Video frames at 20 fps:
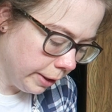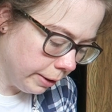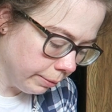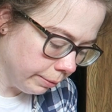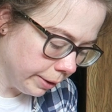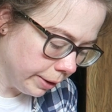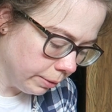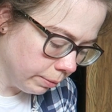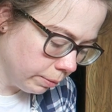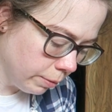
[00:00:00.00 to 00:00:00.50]
hey,
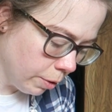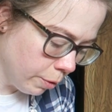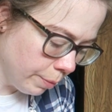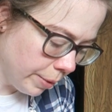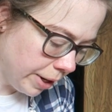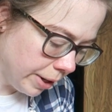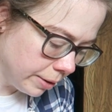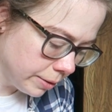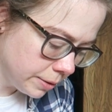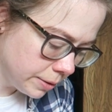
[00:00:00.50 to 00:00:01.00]
read a
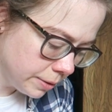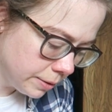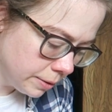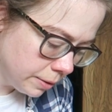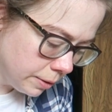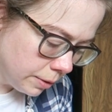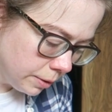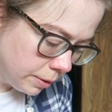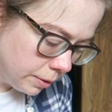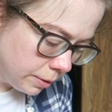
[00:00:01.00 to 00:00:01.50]
romance.
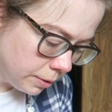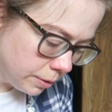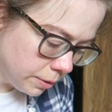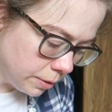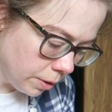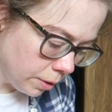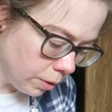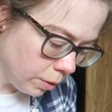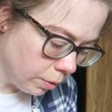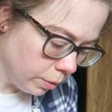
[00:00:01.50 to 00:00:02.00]

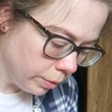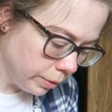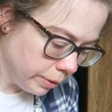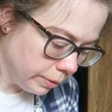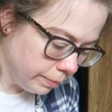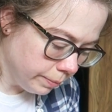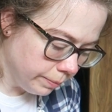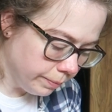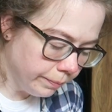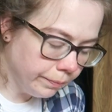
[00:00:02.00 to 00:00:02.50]
So
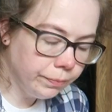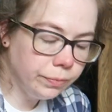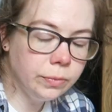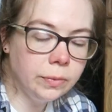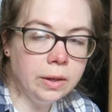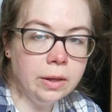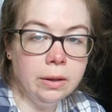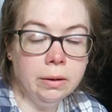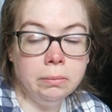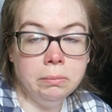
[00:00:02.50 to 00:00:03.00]

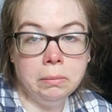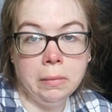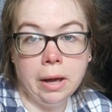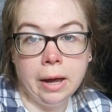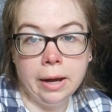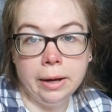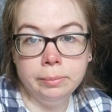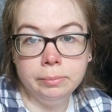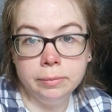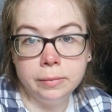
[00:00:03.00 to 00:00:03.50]

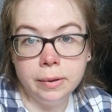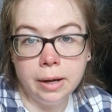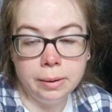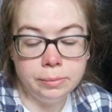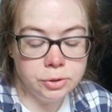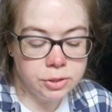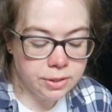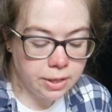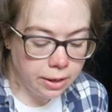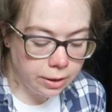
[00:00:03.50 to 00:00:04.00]
I'm
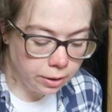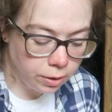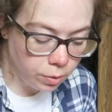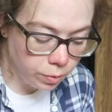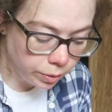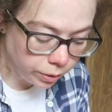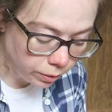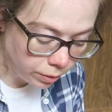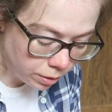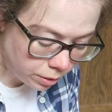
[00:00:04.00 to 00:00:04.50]
just kind of
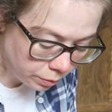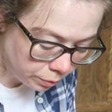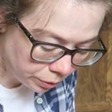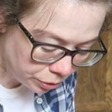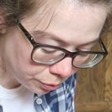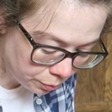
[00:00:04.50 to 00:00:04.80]
going along